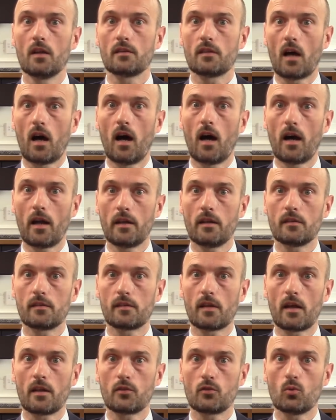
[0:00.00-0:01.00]
the highest
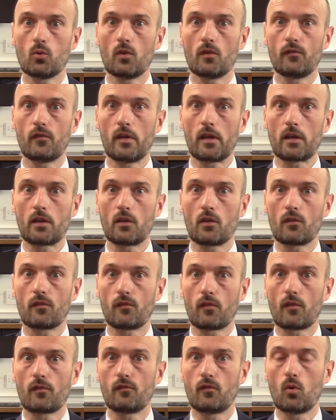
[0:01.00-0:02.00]
annual figure
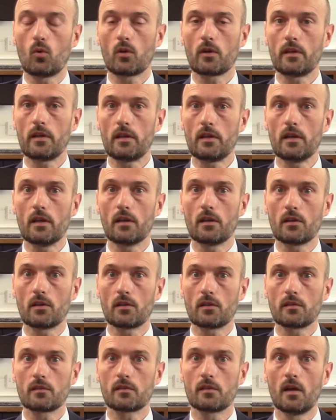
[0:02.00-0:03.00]
for 40
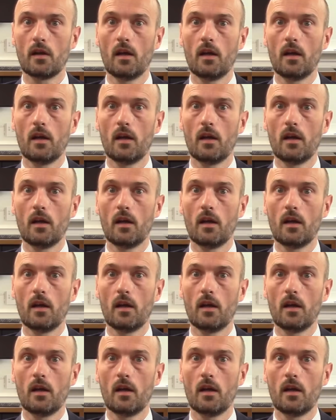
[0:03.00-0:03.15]
years.